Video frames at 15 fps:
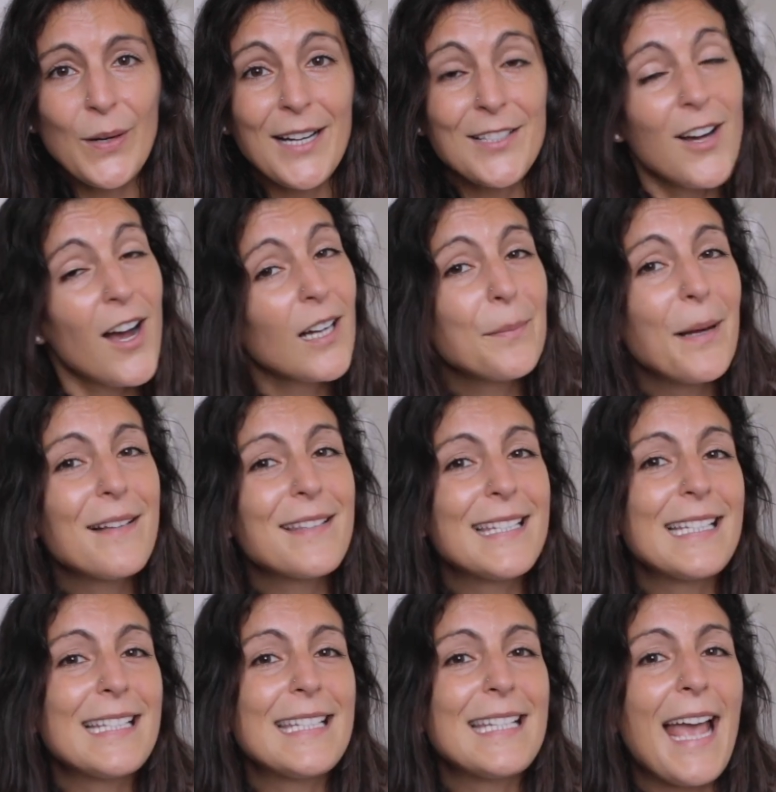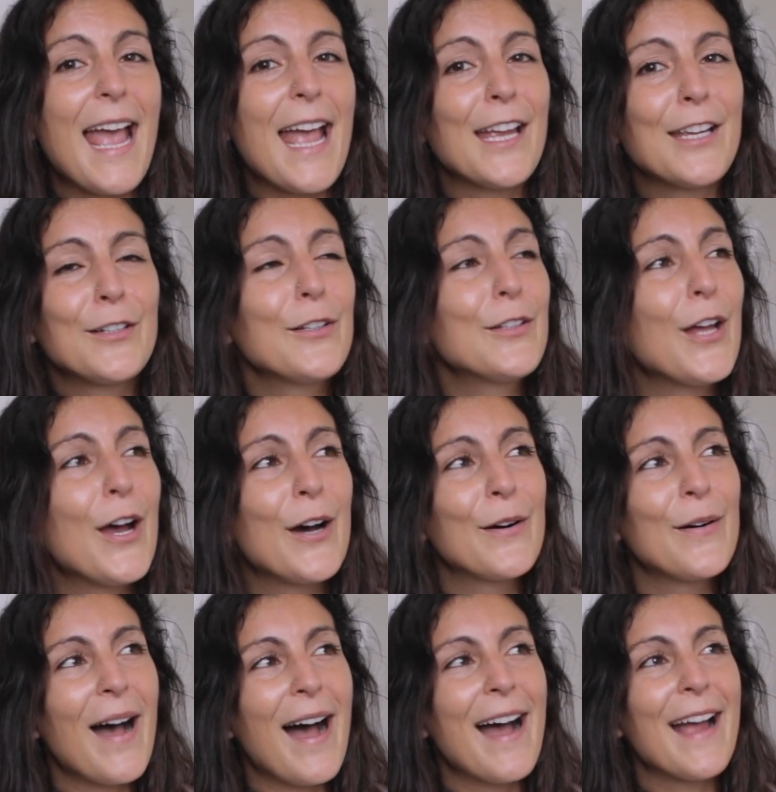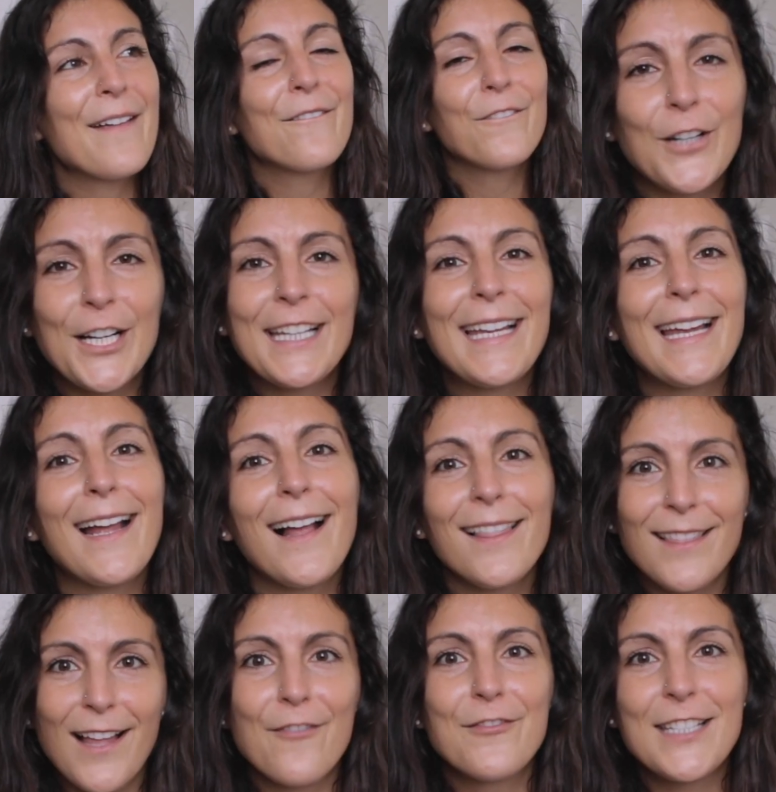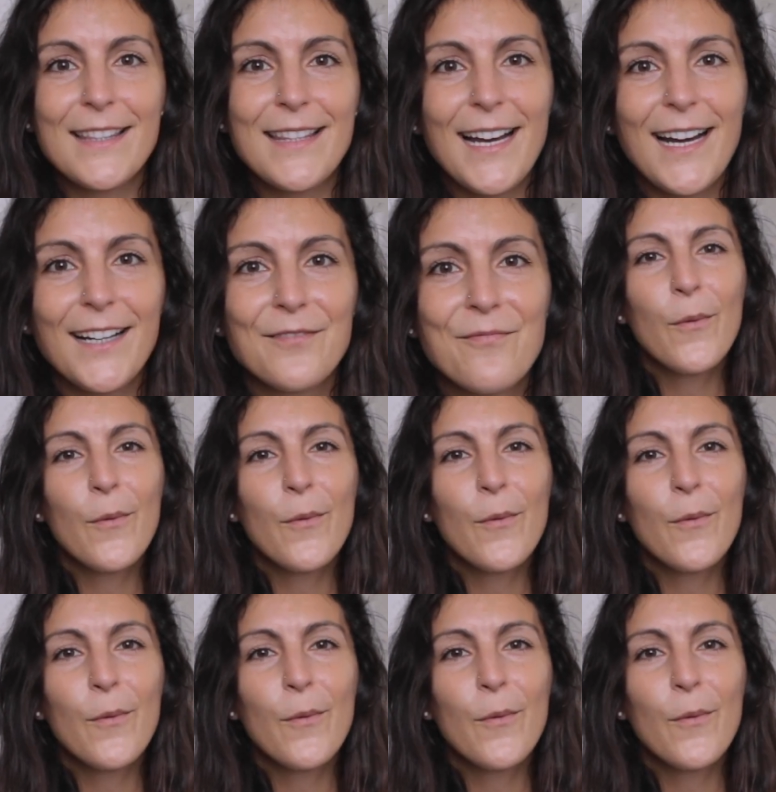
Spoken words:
where I talk about CCA, you'll know I freaking loved it there.